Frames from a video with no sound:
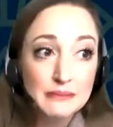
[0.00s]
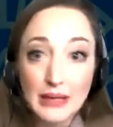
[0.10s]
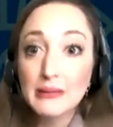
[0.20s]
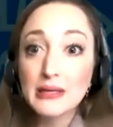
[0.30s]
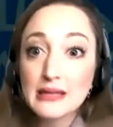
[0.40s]

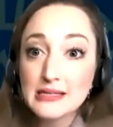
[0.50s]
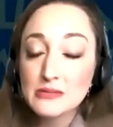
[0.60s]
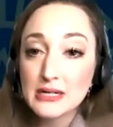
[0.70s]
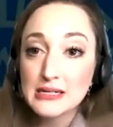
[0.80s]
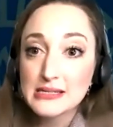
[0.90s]
maybe that's
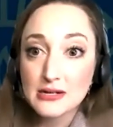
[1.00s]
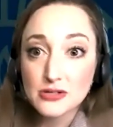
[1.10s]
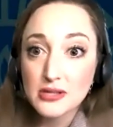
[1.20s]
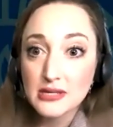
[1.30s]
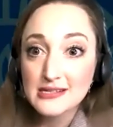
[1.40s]
when I
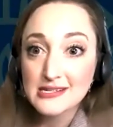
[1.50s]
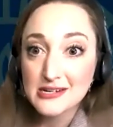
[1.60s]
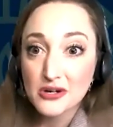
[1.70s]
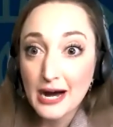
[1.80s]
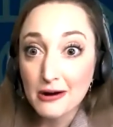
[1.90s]
schedule things to
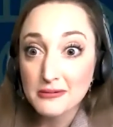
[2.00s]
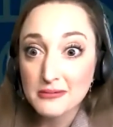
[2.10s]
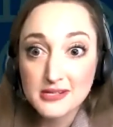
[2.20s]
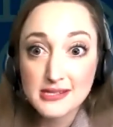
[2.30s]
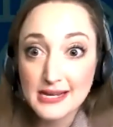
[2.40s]
go out,
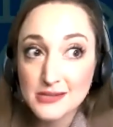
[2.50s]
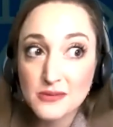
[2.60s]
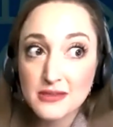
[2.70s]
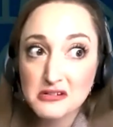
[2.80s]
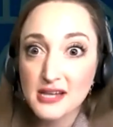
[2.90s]
because that's when
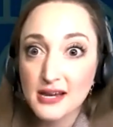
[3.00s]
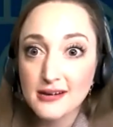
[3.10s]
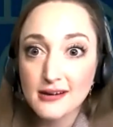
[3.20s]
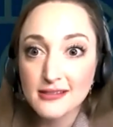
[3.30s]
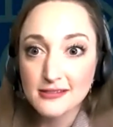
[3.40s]
they're signing
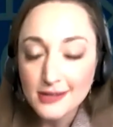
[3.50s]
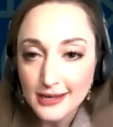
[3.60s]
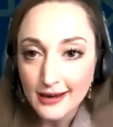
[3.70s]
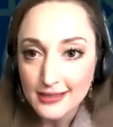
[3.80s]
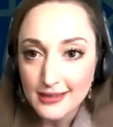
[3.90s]
on and
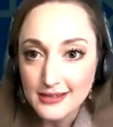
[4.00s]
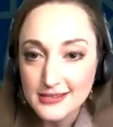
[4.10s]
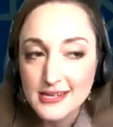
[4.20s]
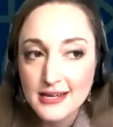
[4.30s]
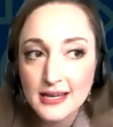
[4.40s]
looking at
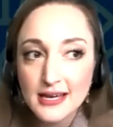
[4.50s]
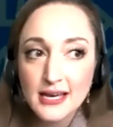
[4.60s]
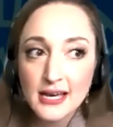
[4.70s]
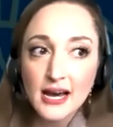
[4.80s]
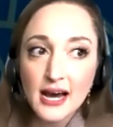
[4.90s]
things.
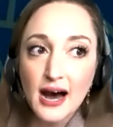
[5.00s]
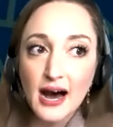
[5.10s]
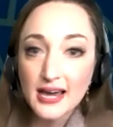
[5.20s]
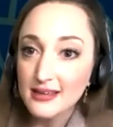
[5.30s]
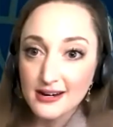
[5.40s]

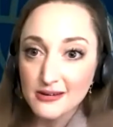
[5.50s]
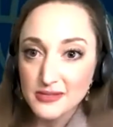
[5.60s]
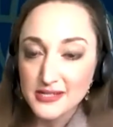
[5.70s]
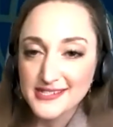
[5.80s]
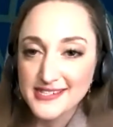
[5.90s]
I thought it
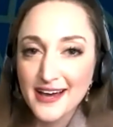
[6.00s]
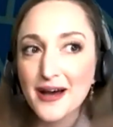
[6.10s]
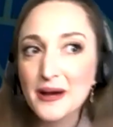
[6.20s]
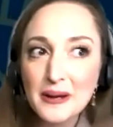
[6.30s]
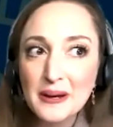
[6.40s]
was
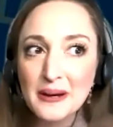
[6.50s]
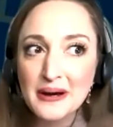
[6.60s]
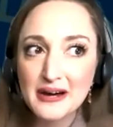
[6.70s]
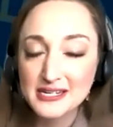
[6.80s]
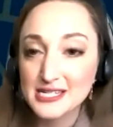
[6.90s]

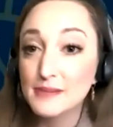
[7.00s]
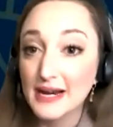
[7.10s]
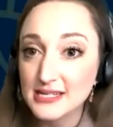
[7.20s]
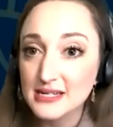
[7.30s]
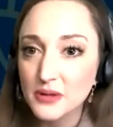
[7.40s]

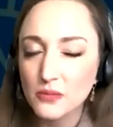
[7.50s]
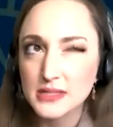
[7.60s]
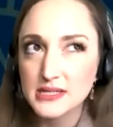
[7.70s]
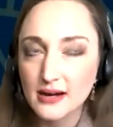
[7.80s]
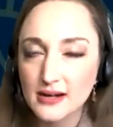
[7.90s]
unexpected, but
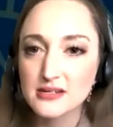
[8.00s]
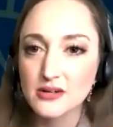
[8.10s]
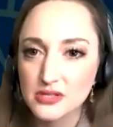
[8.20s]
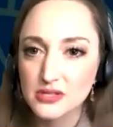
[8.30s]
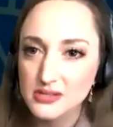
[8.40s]
once I got to know
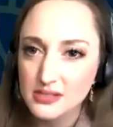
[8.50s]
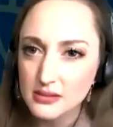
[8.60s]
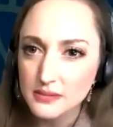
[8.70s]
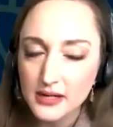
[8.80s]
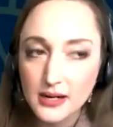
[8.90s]
the students a little
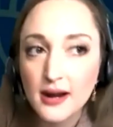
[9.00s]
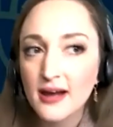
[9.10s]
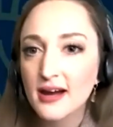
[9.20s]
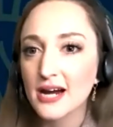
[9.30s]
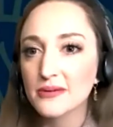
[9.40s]
better,
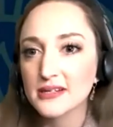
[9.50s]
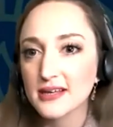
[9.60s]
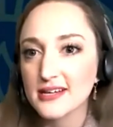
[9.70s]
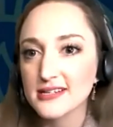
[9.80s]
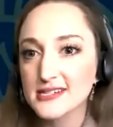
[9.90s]
I
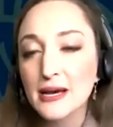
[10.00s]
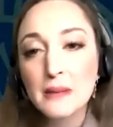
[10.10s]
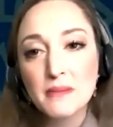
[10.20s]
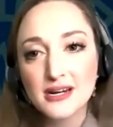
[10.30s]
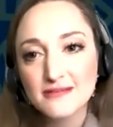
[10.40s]
realized
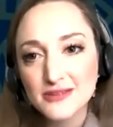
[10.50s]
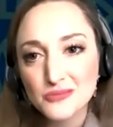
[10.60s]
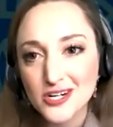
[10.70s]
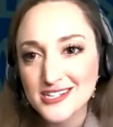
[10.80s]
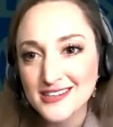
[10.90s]
many of them
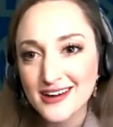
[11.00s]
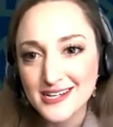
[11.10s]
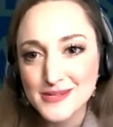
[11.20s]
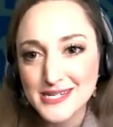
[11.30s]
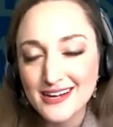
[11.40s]
worked in the
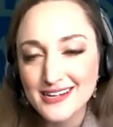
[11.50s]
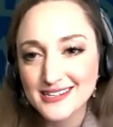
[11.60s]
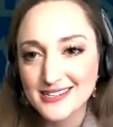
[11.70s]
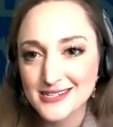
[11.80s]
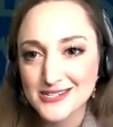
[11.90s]
hospitality
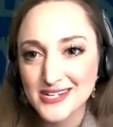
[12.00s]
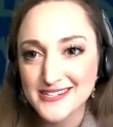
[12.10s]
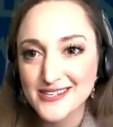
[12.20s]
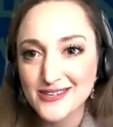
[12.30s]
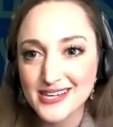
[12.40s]
industry,
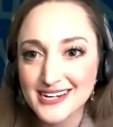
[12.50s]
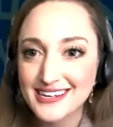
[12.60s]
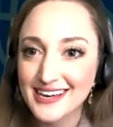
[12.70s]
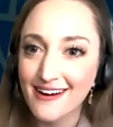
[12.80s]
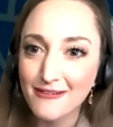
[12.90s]
so they didn't
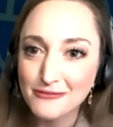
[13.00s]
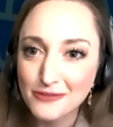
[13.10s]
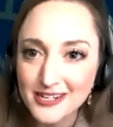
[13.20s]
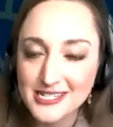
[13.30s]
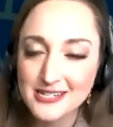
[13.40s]
get off
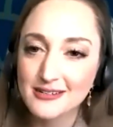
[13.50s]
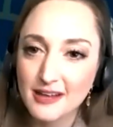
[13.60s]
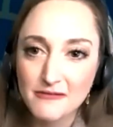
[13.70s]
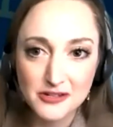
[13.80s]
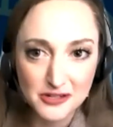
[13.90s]
work until
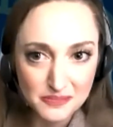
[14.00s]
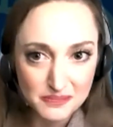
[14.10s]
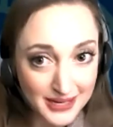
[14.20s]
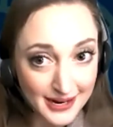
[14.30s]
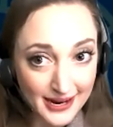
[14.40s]
11 or
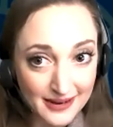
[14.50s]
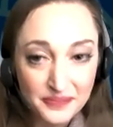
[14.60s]
midnight.